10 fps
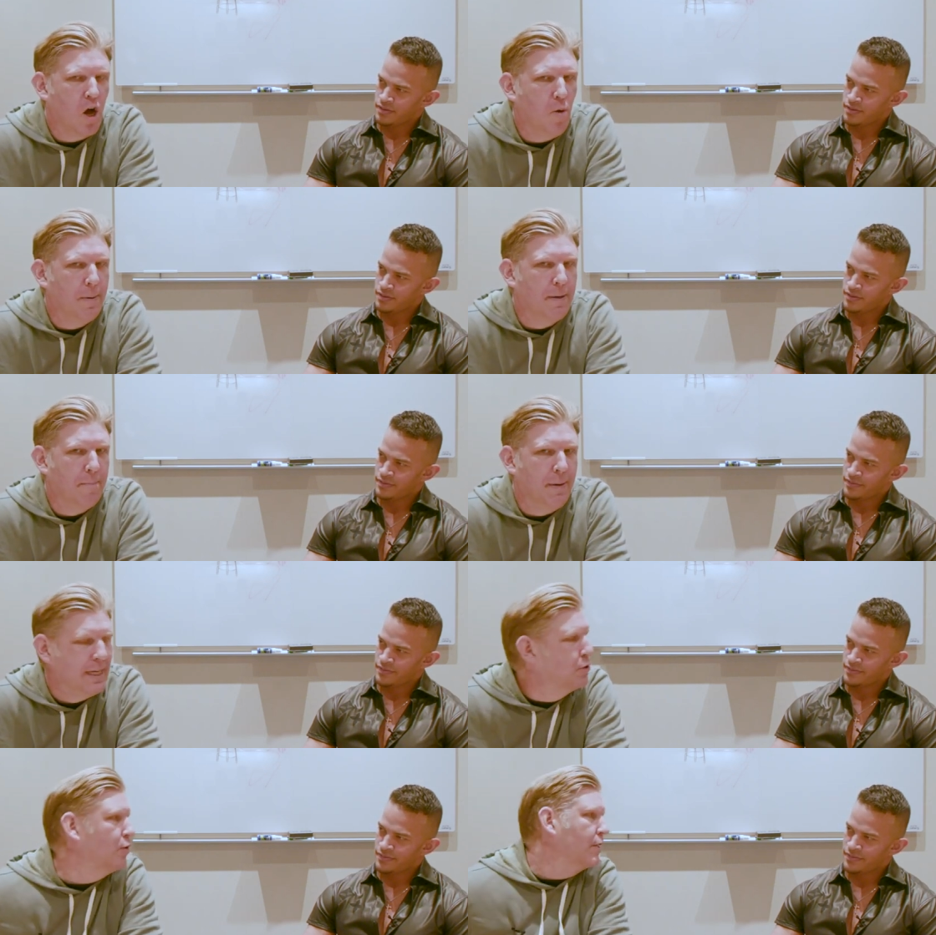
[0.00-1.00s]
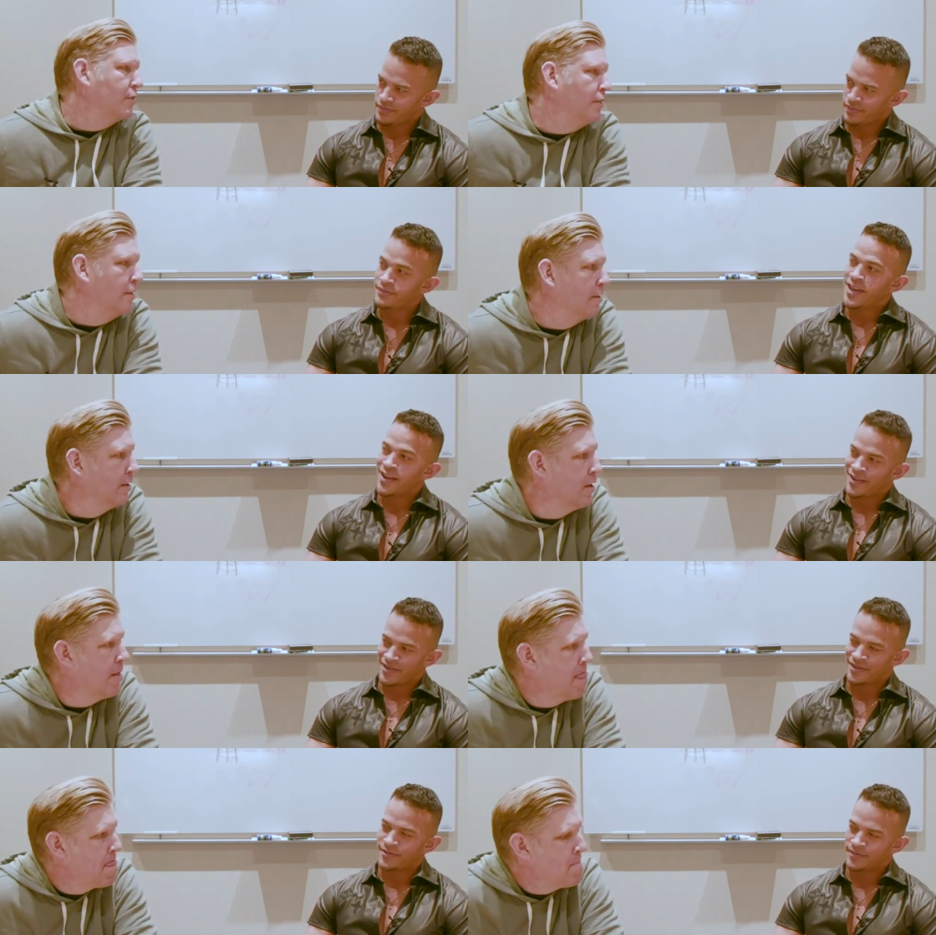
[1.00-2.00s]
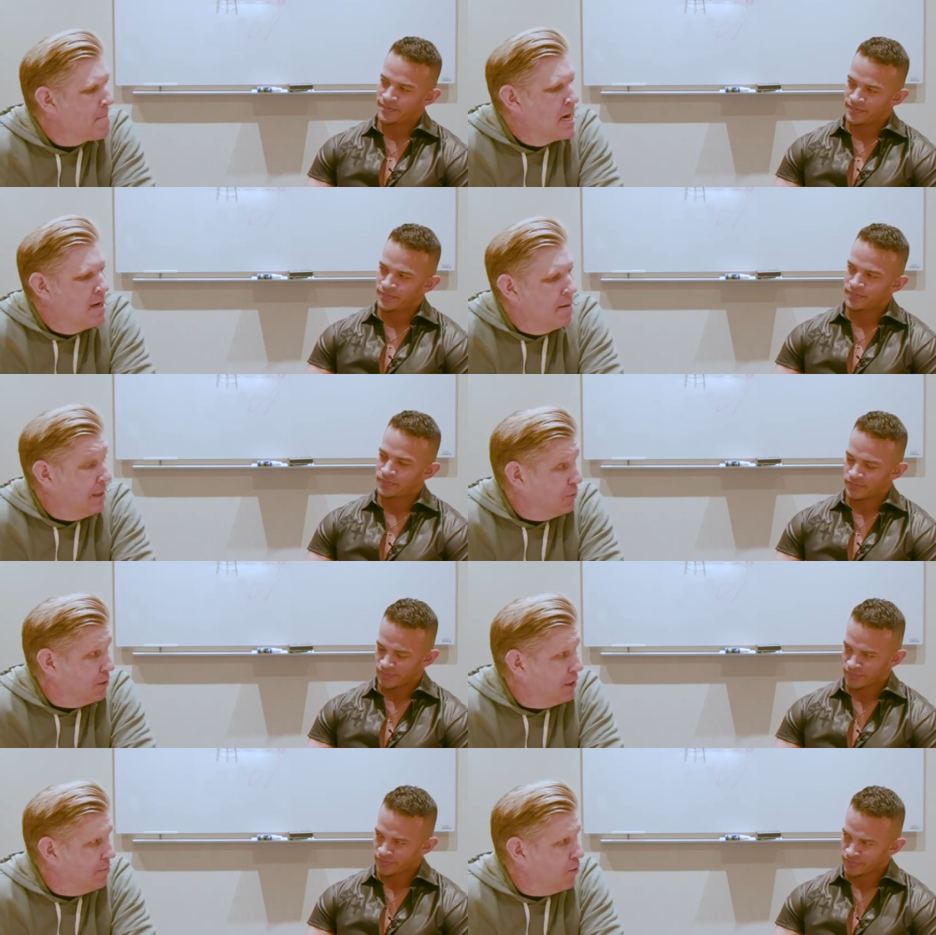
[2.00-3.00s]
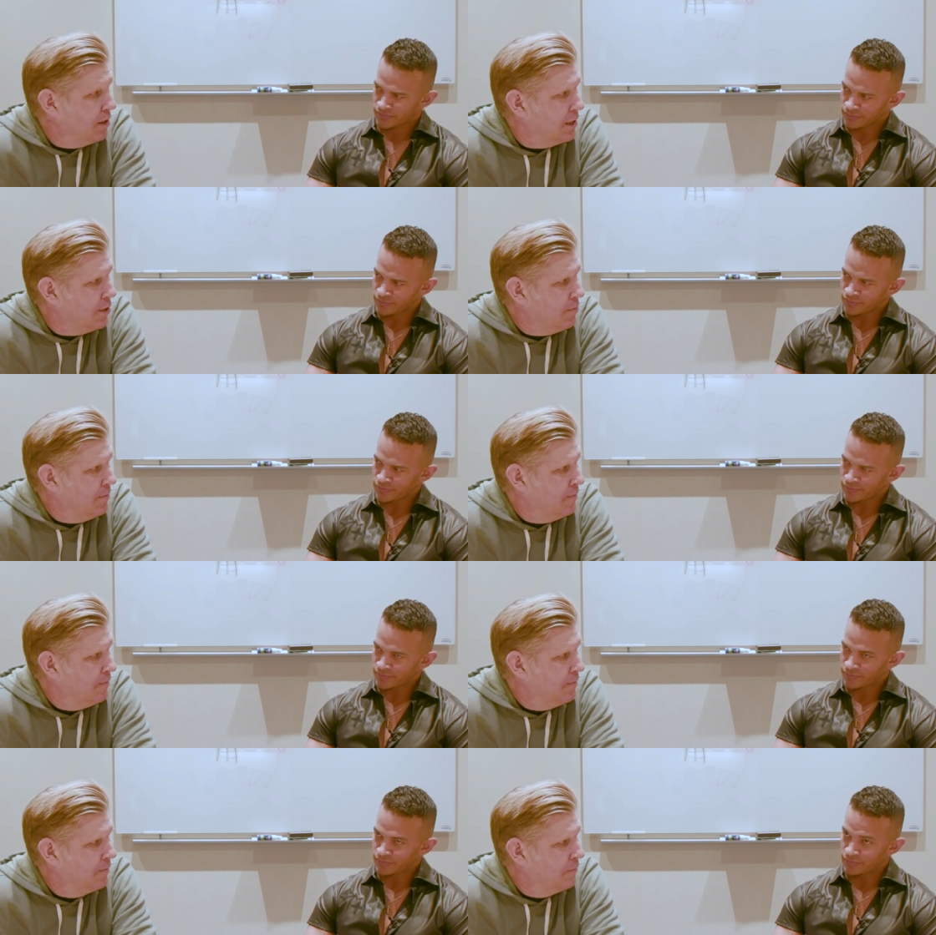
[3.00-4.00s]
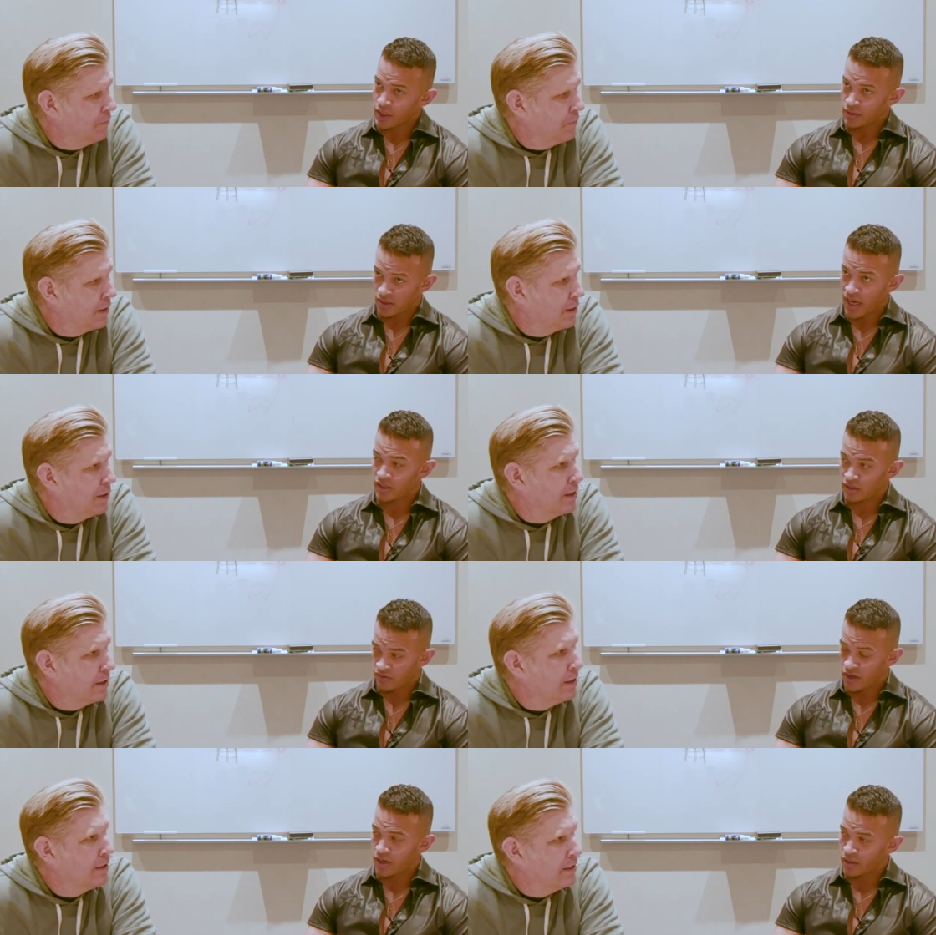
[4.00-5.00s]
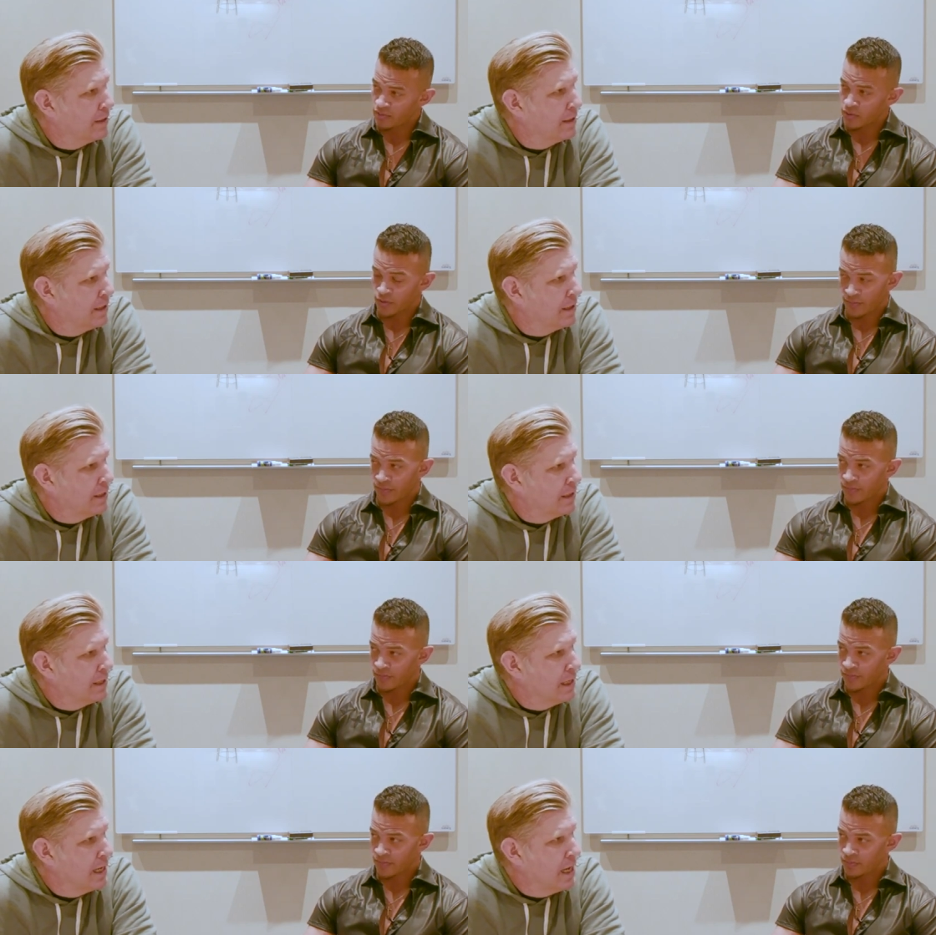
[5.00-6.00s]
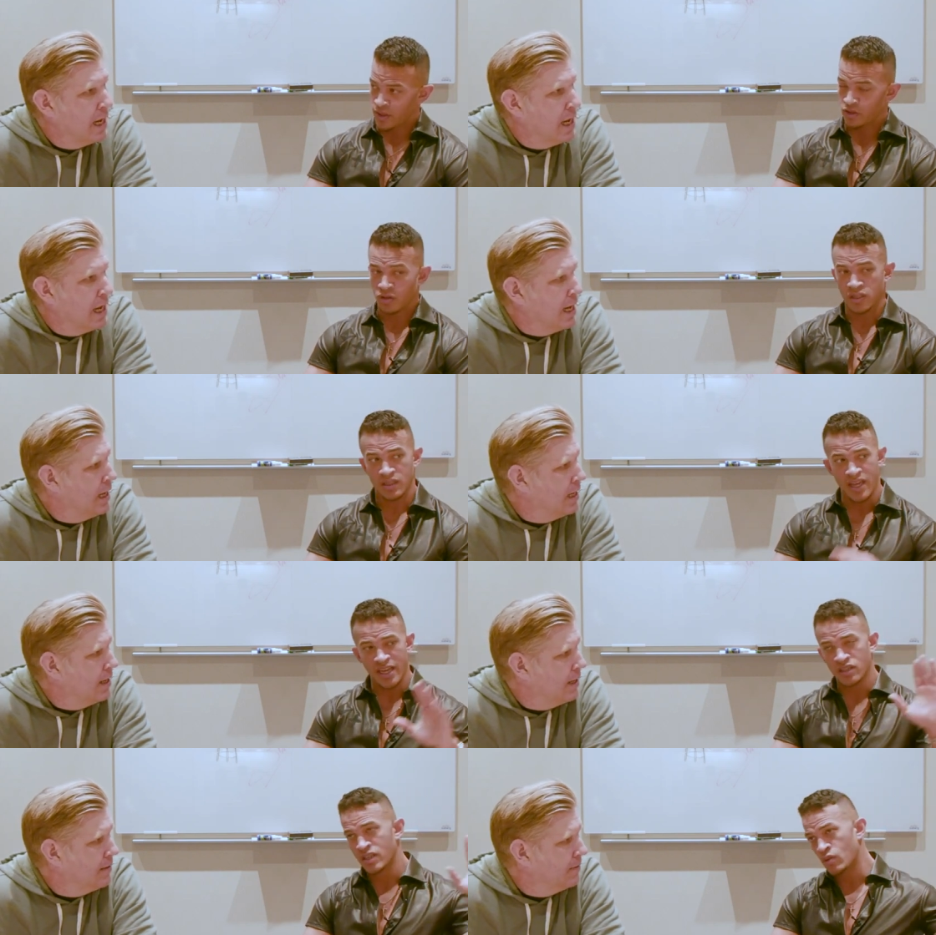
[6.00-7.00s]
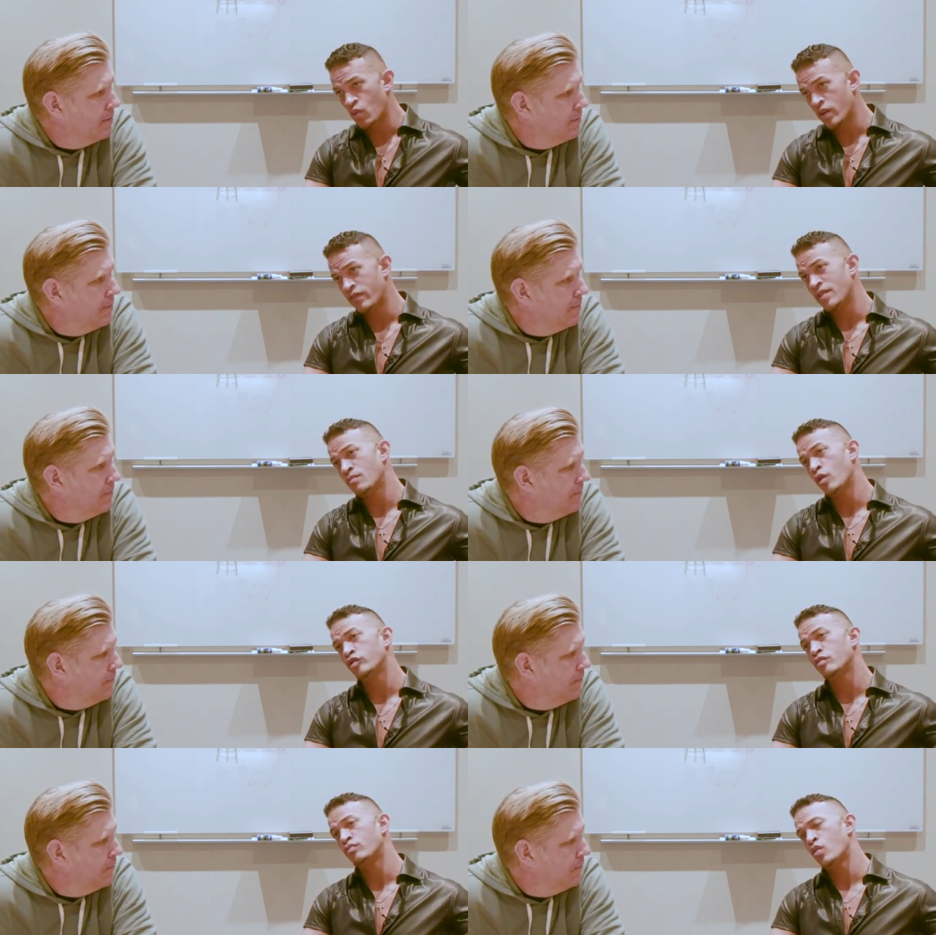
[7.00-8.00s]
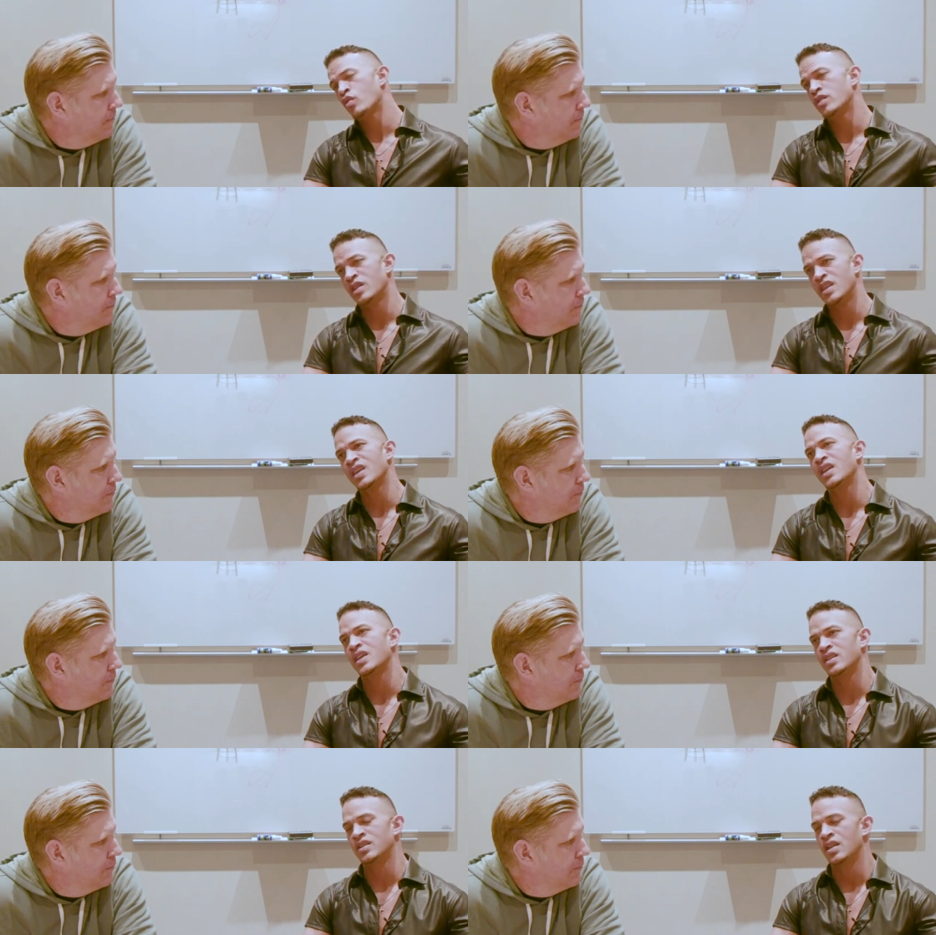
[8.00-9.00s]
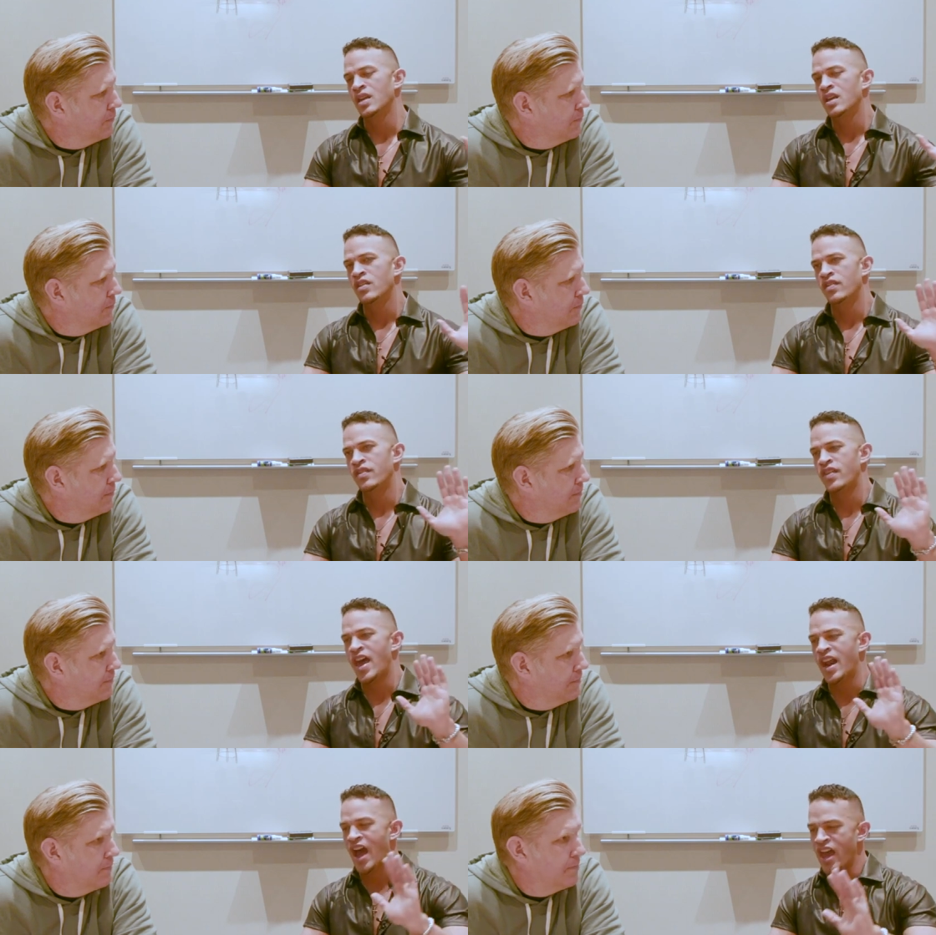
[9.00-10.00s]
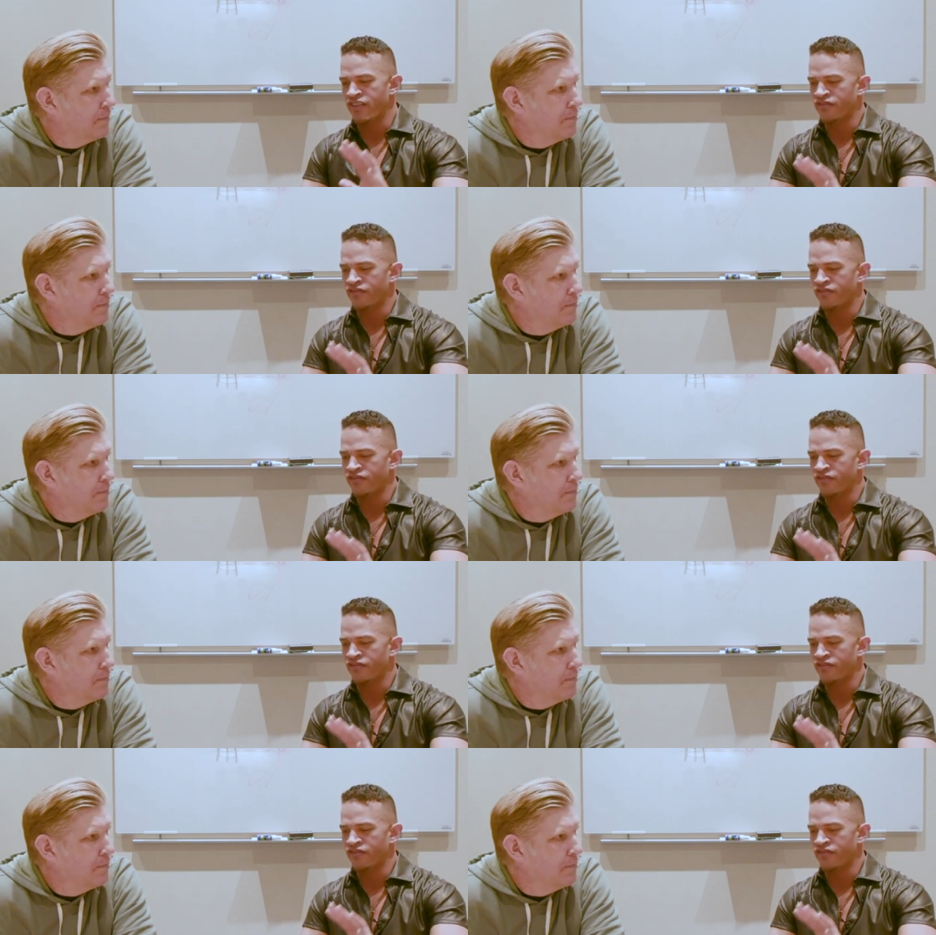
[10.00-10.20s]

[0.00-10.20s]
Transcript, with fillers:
Speaker 1: open Pinterest. Yeah. Pinterest important to you?
Speaker 2: It's actually very helpful. Pinterest is actually one of the most important things that I